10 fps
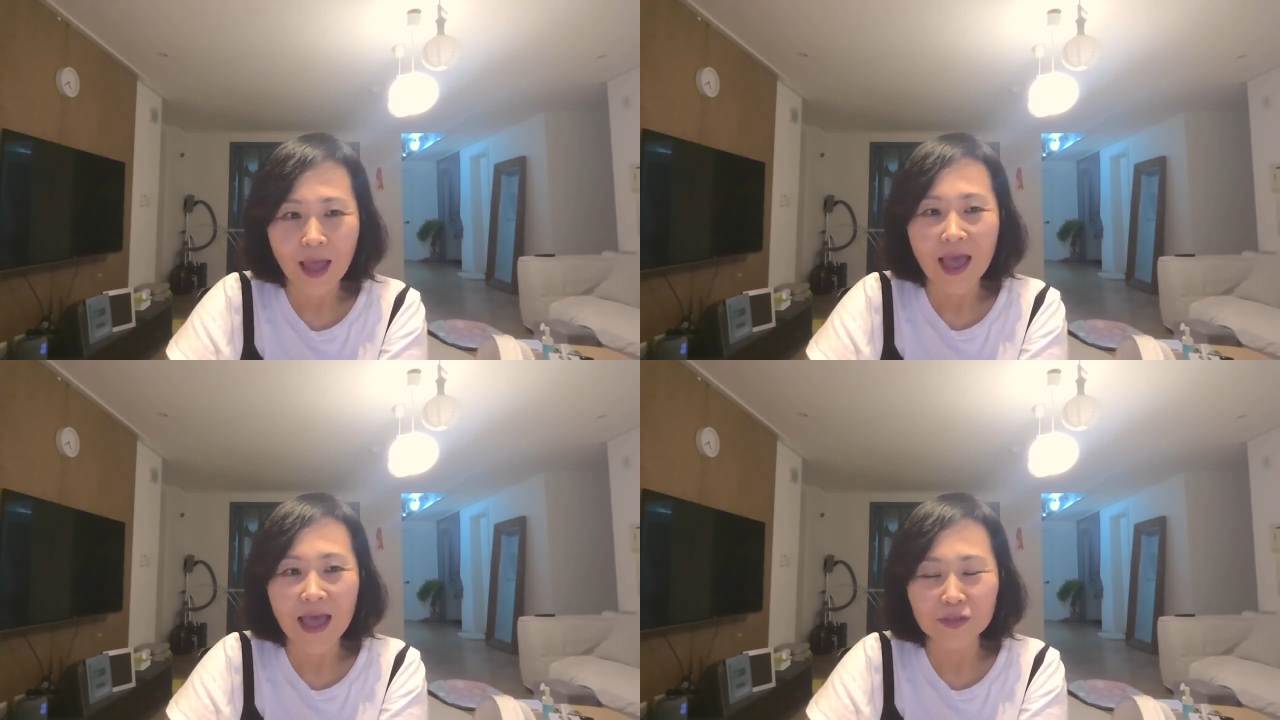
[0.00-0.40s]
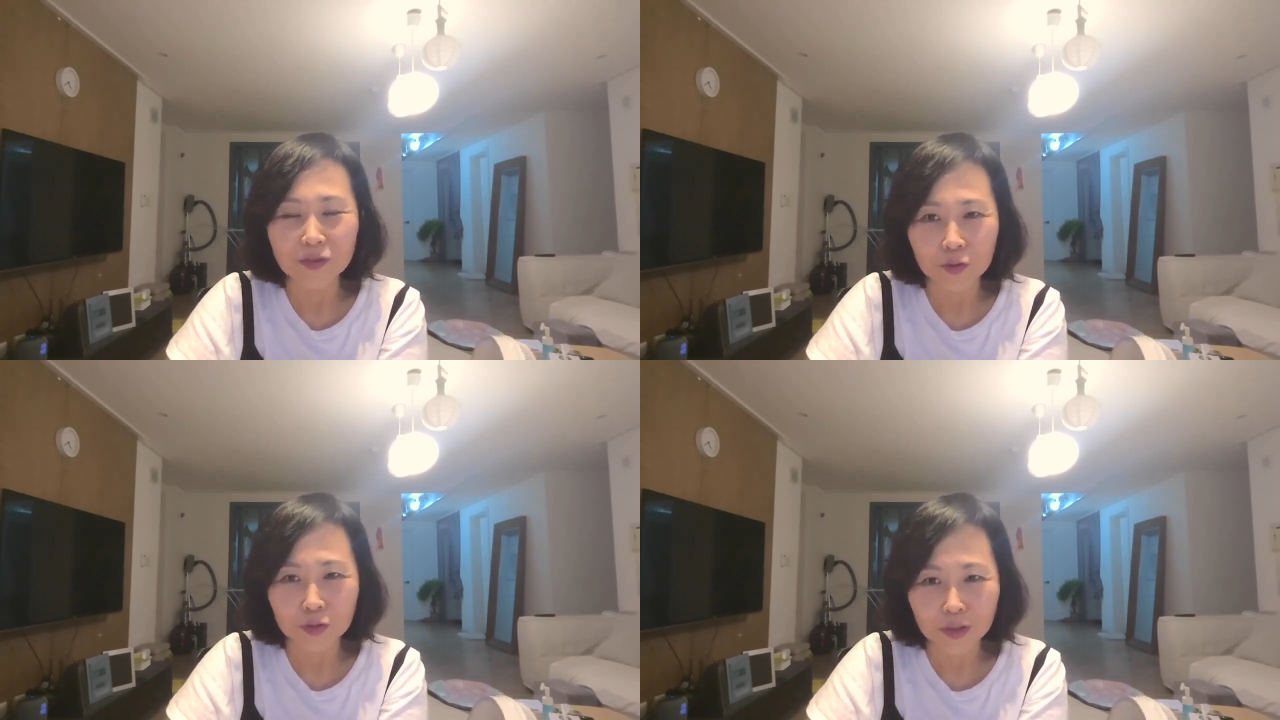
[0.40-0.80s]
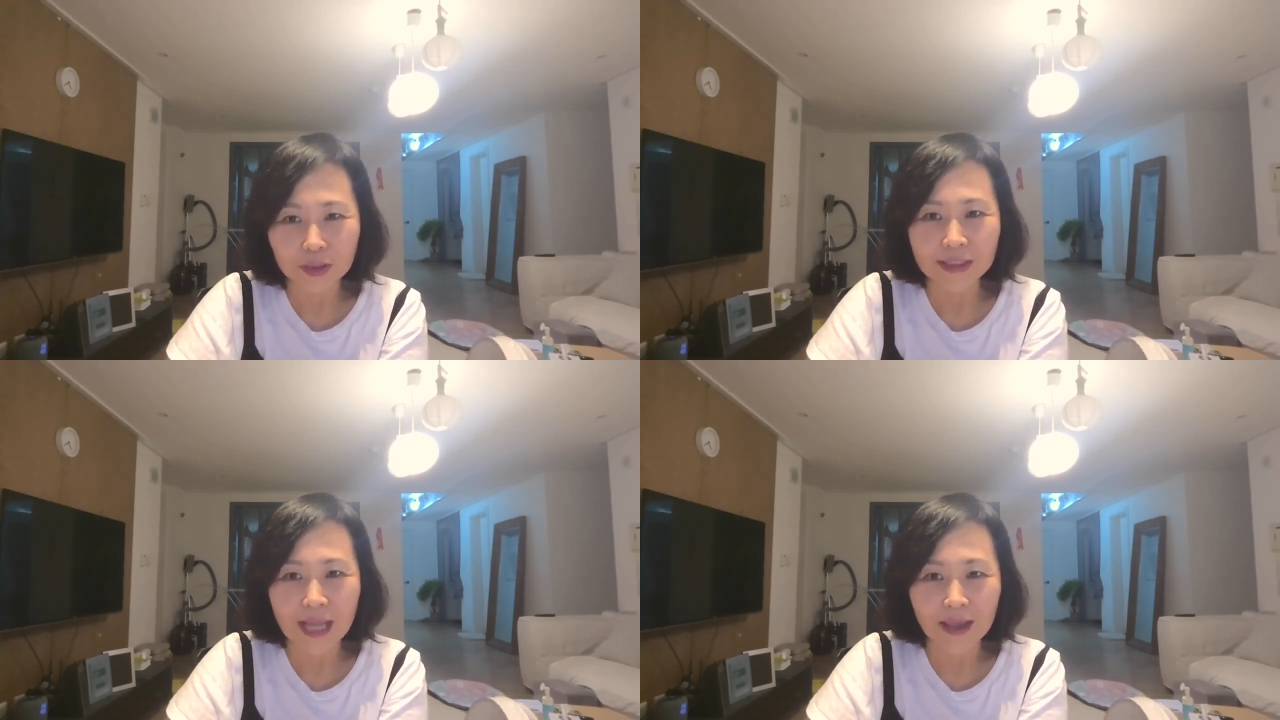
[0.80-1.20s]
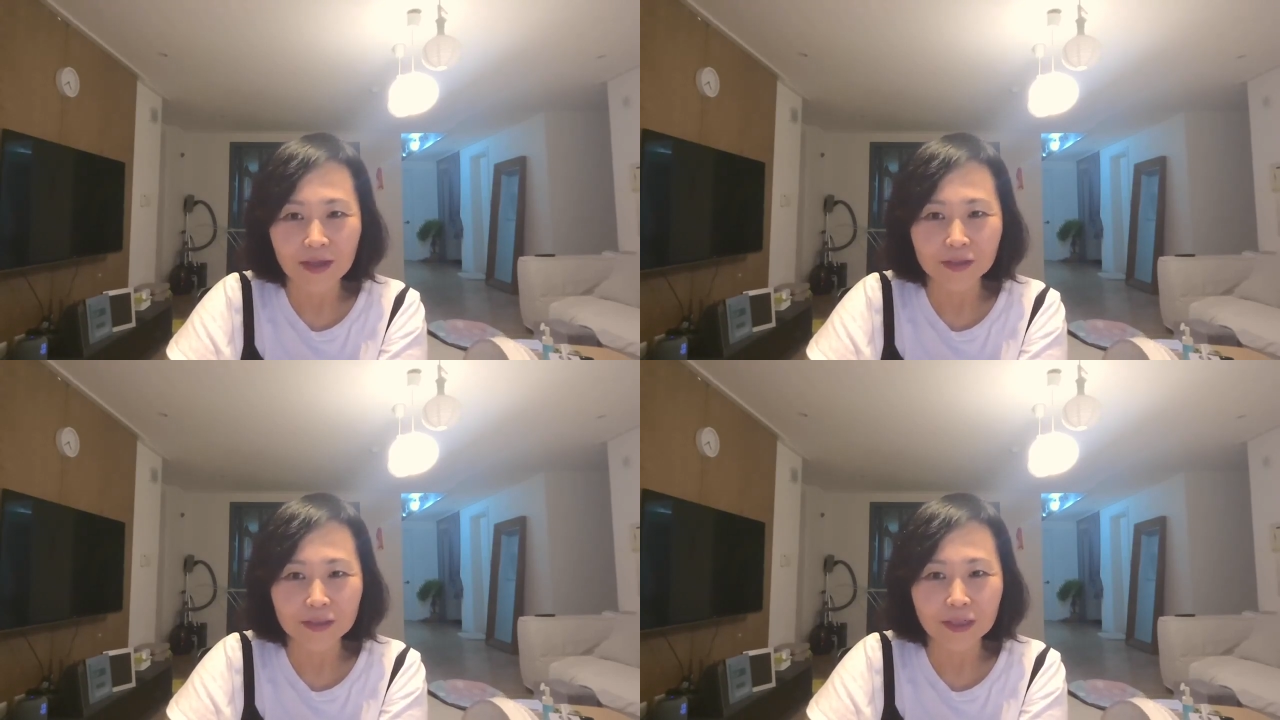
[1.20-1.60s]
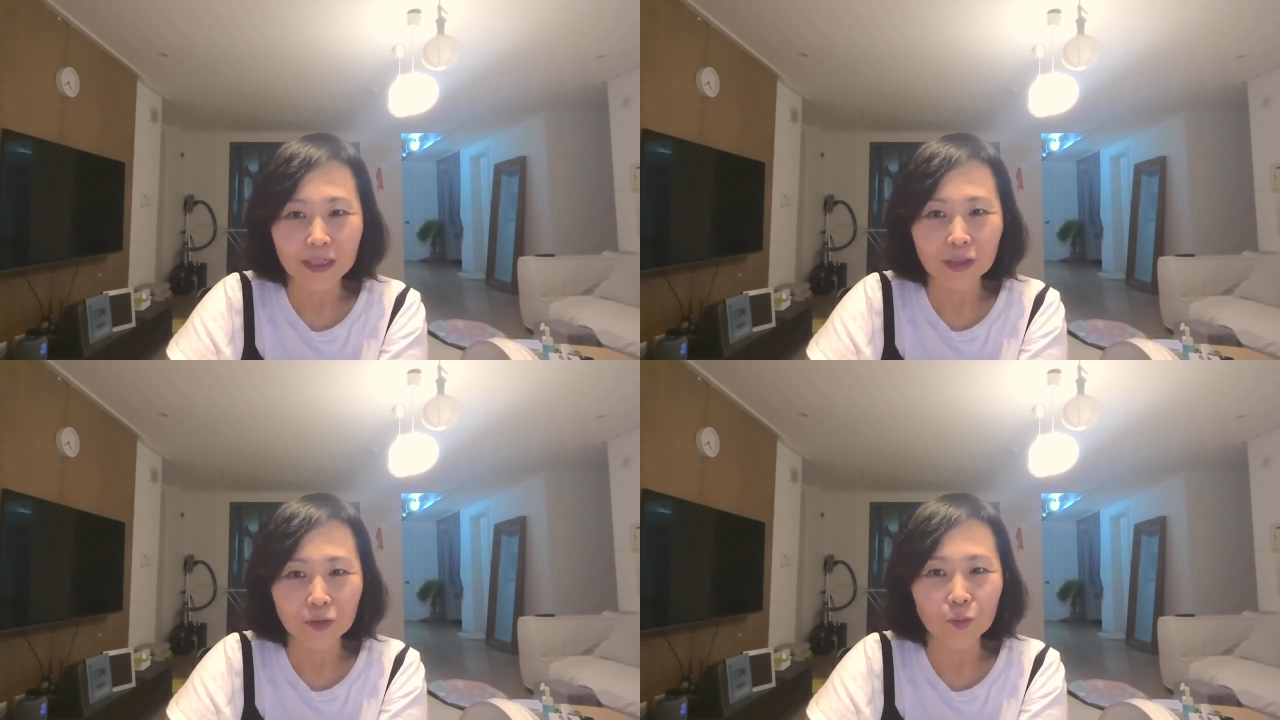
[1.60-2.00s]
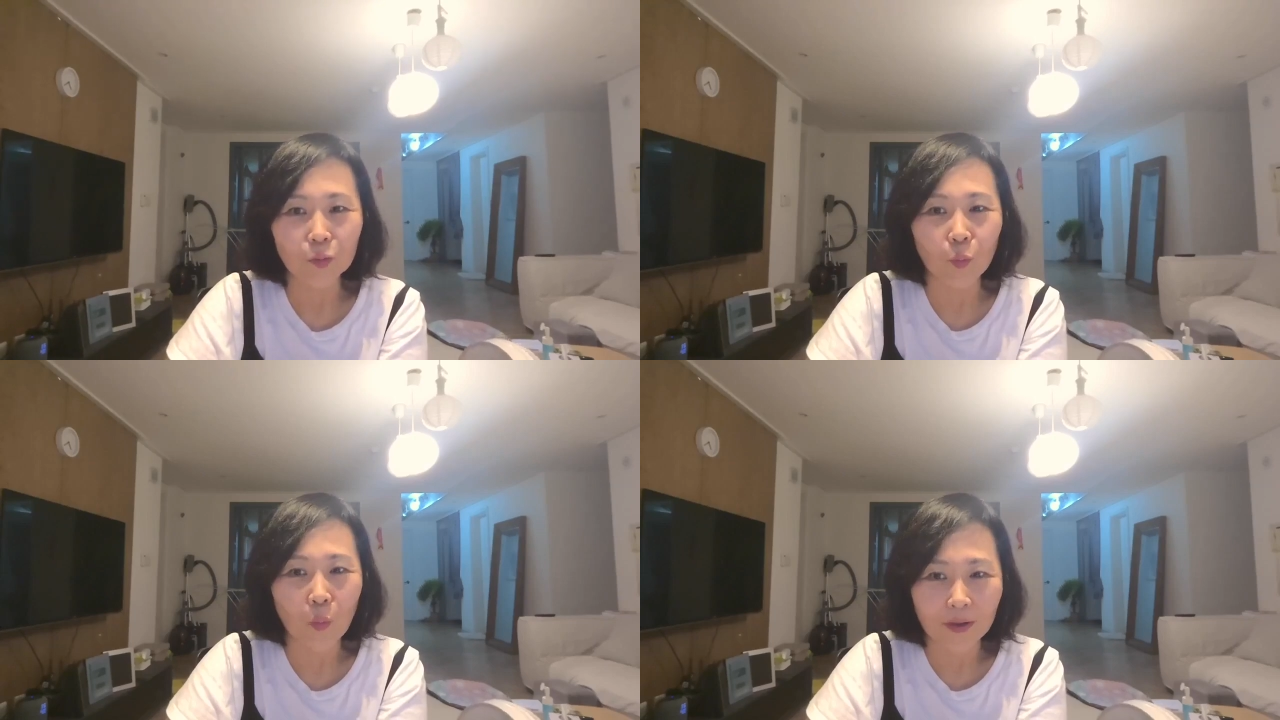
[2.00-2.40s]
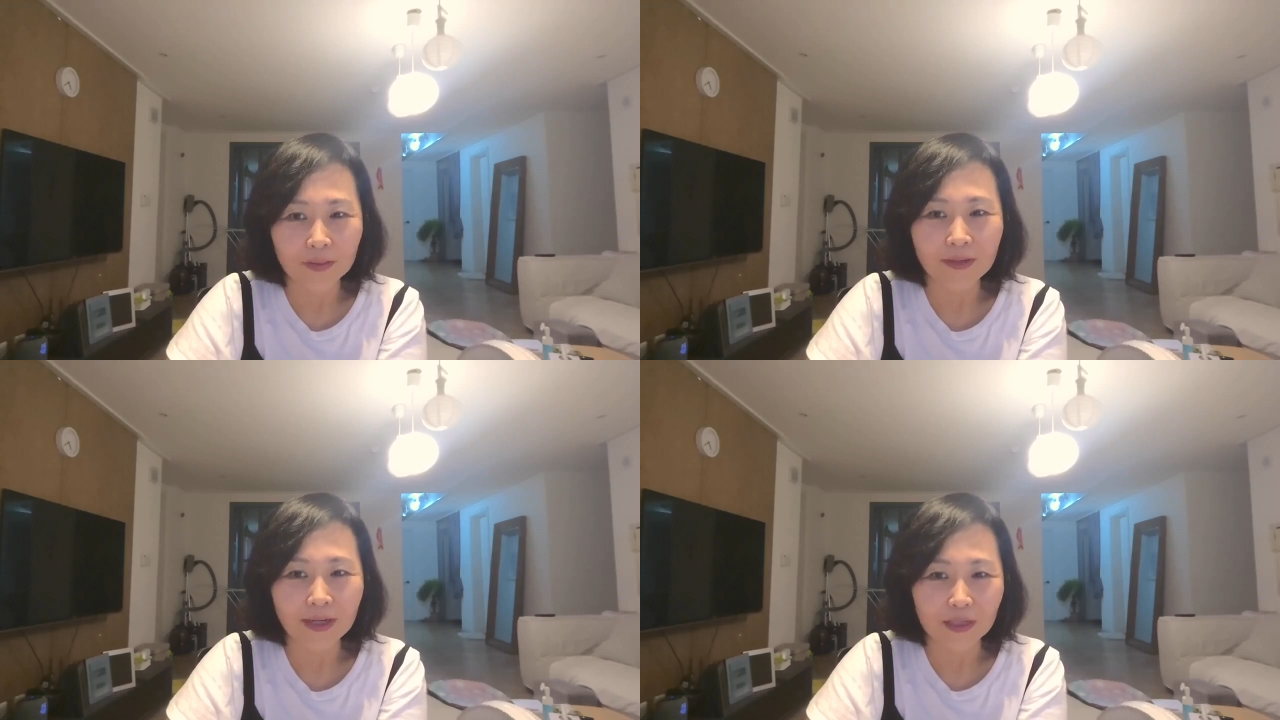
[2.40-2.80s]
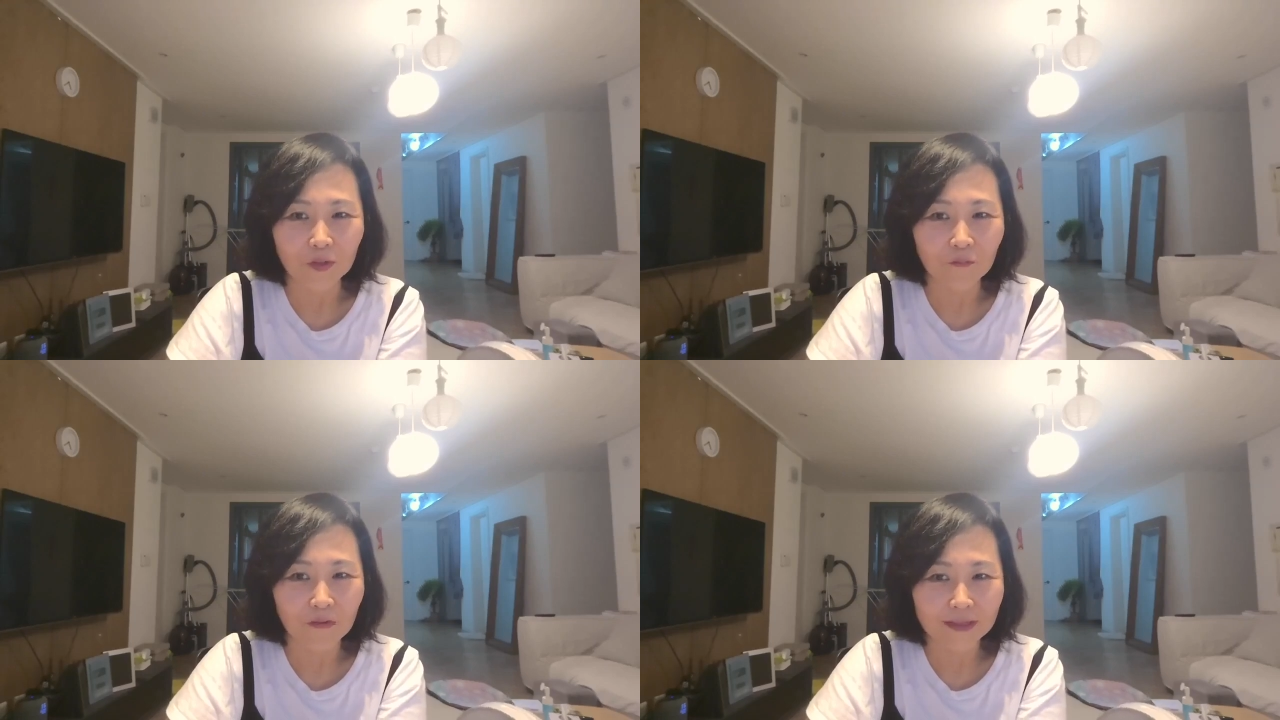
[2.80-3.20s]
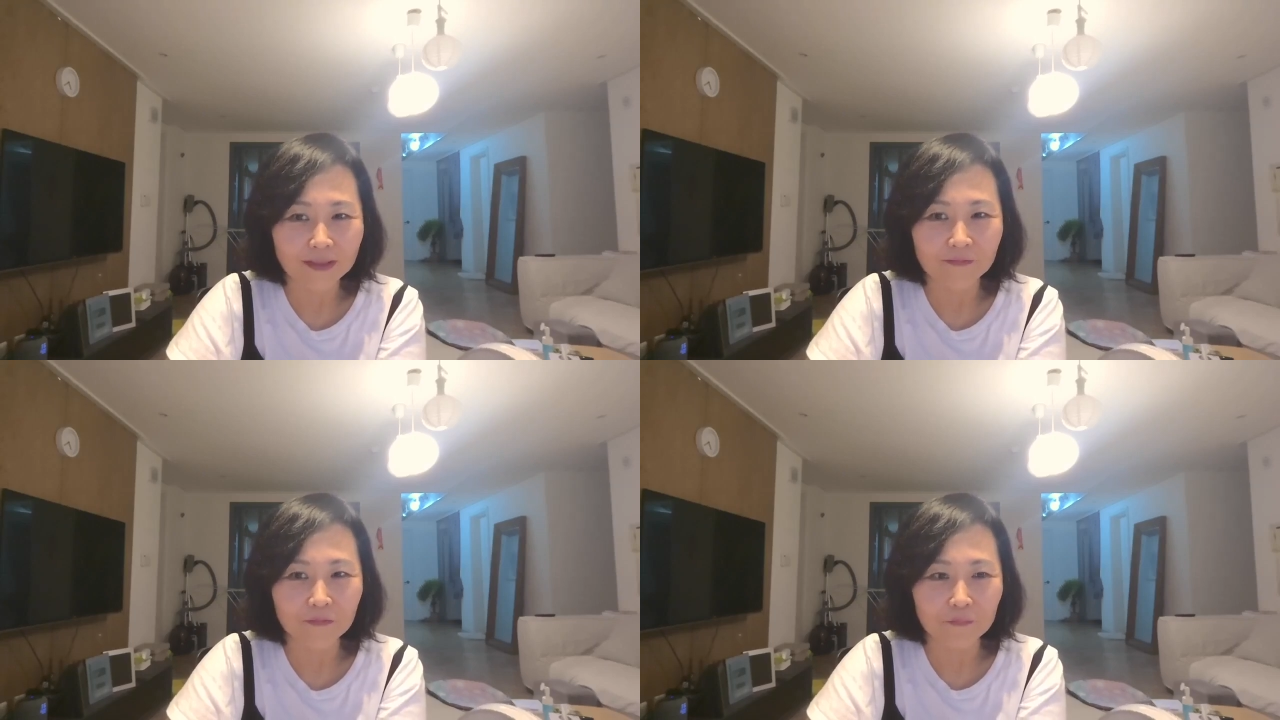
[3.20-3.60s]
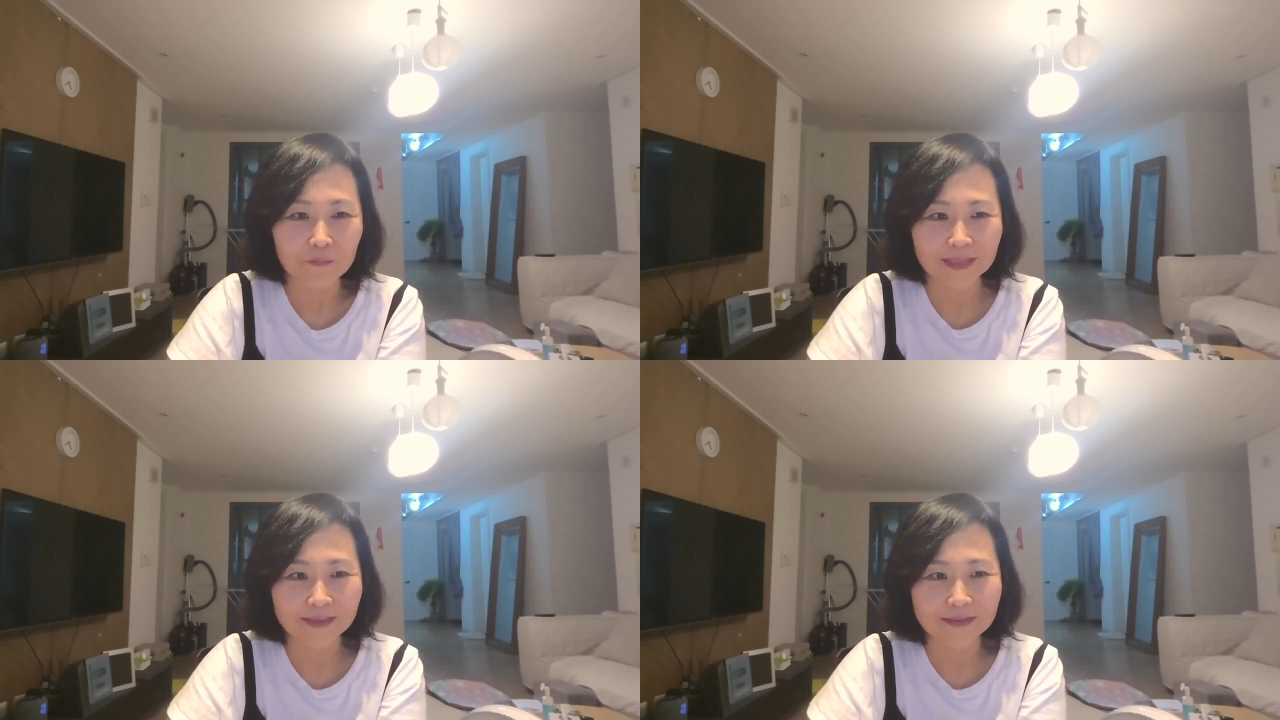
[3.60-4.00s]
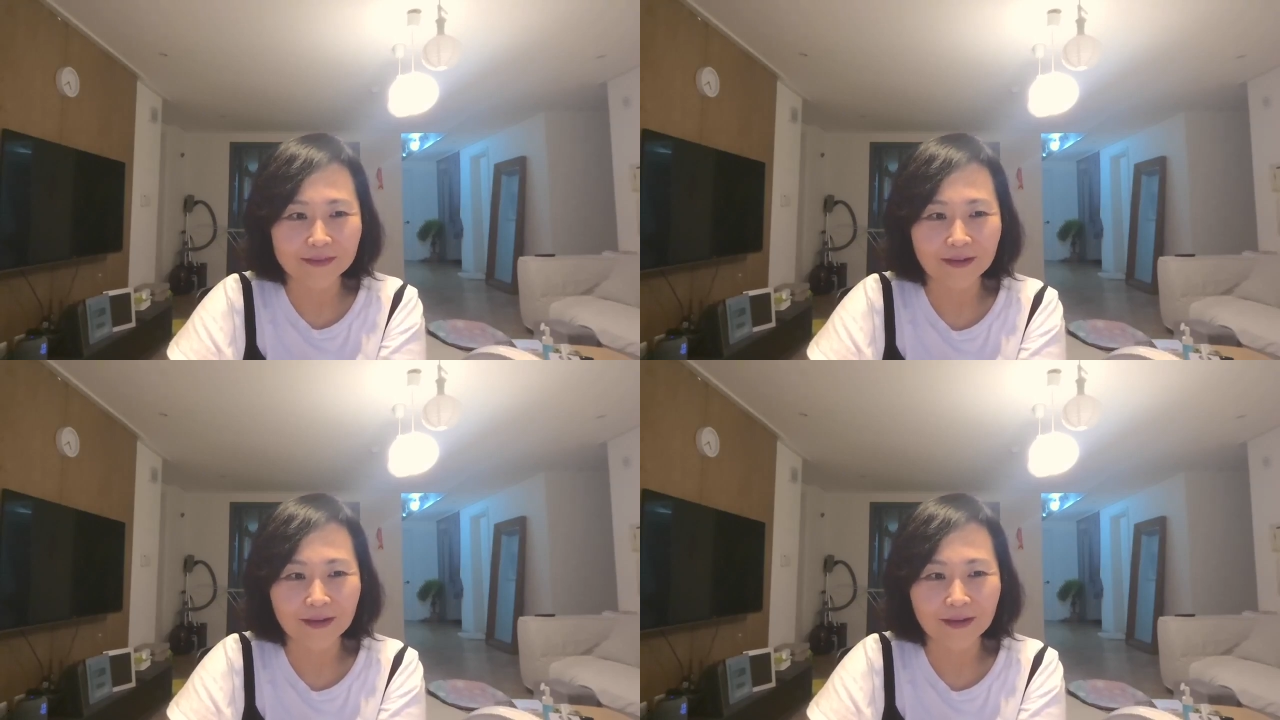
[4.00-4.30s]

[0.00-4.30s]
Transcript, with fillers: and social science into one innovative mix.